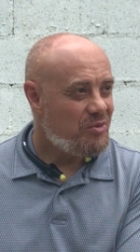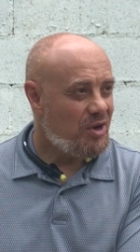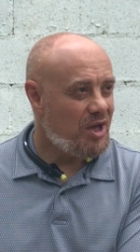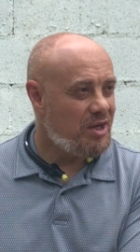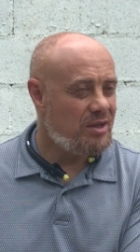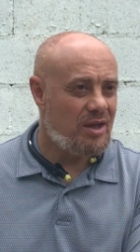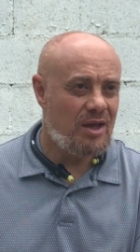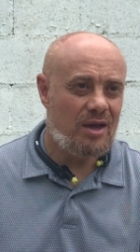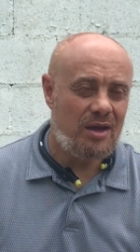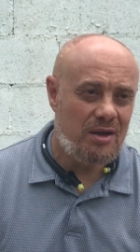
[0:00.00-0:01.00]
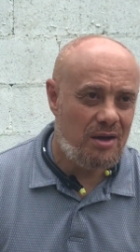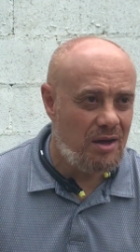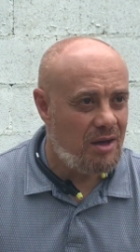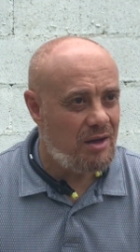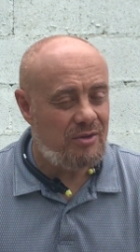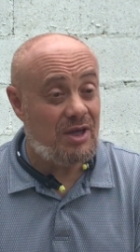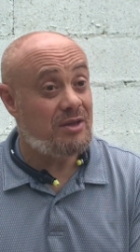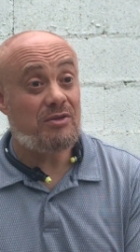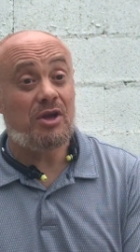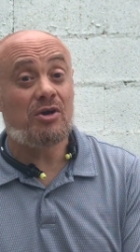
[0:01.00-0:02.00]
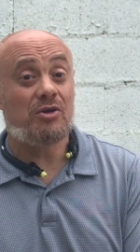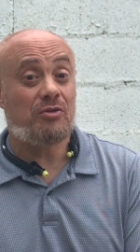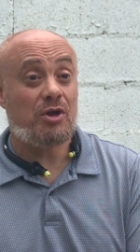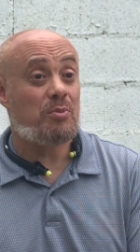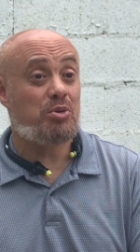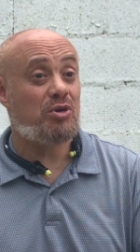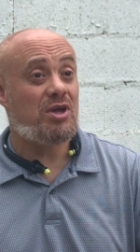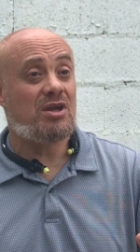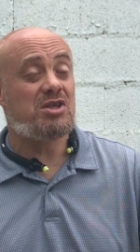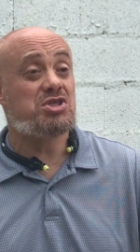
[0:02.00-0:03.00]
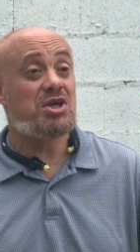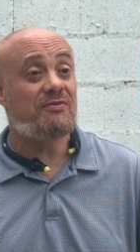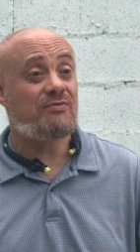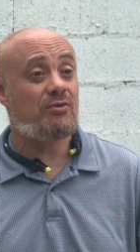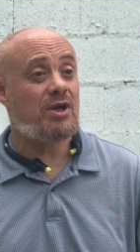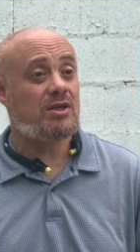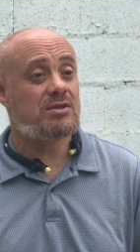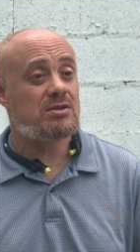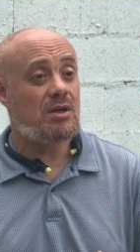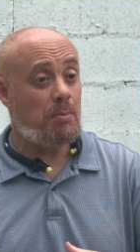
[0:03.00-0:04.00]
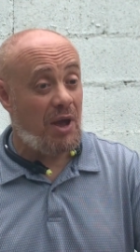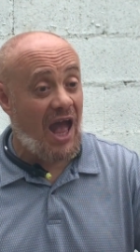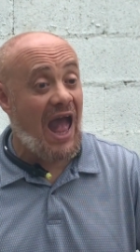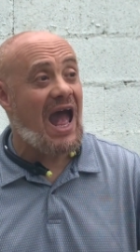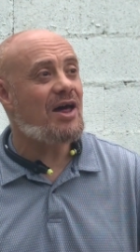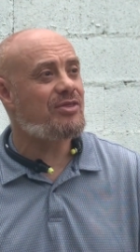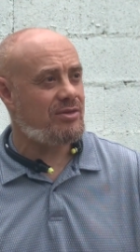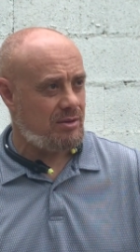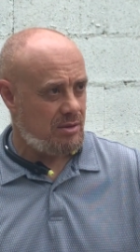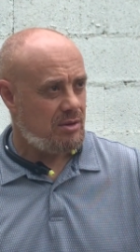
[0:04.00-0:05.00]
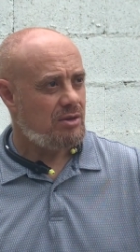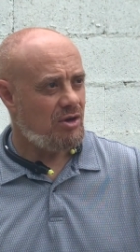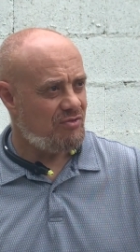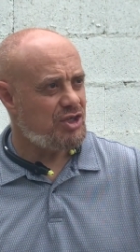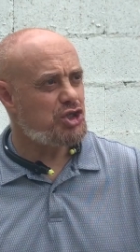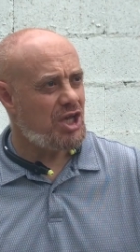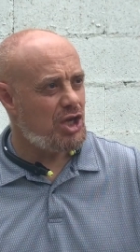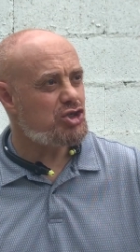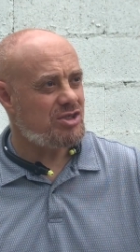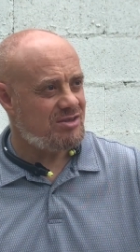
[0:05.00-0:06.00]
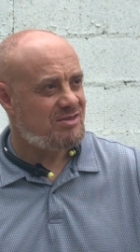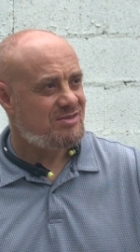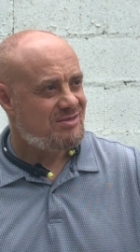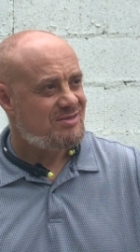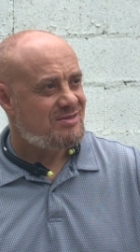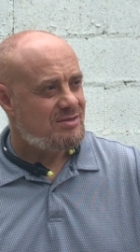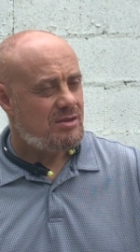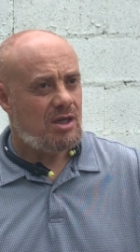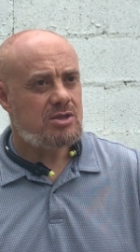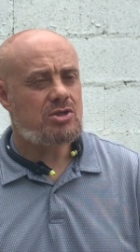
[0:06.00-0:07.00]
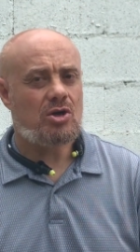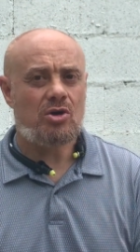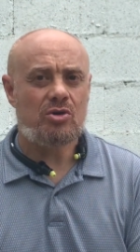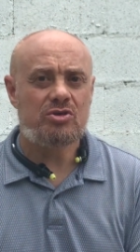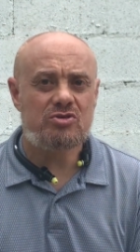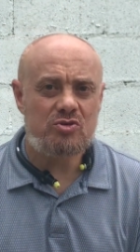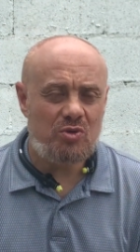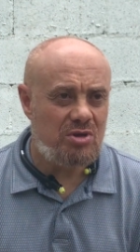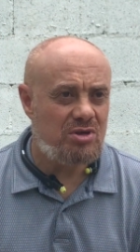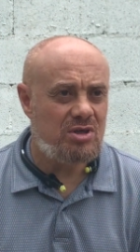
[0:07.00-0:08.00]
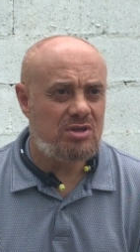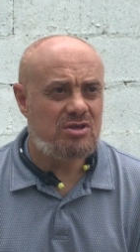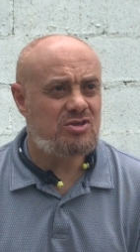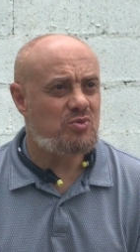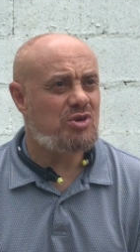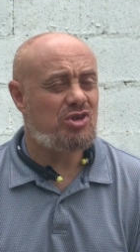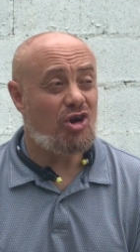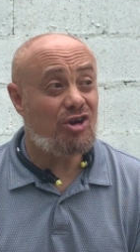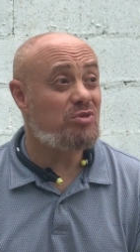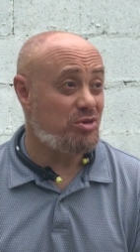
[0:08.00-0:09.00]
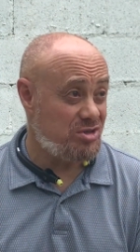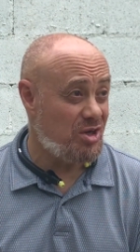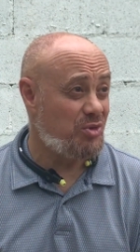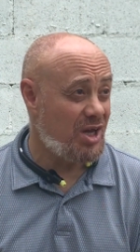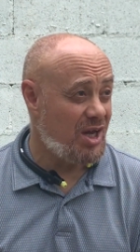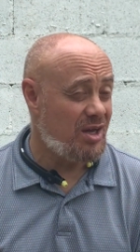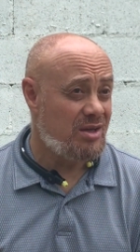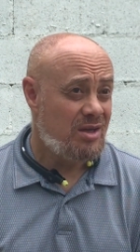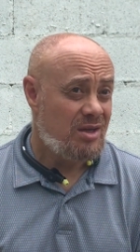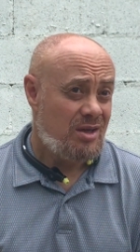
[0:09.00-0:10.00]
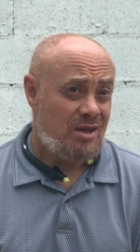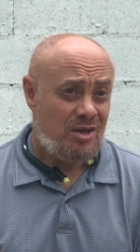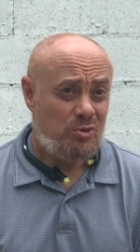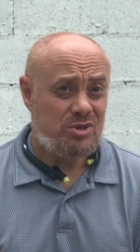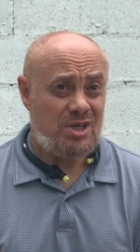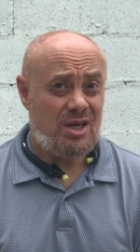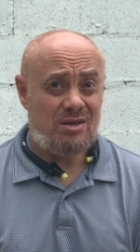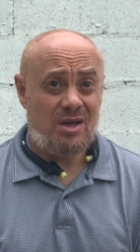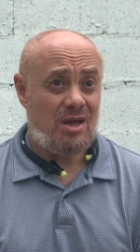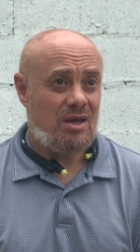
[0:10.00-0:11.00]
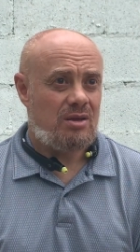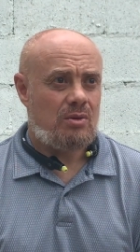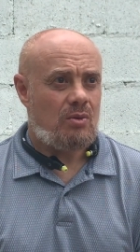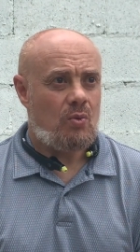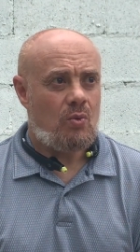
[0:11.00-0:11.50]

right, and that they're put in a different path of education. Mm-hmm. And so this is one of the arguments that we had, was that, hey,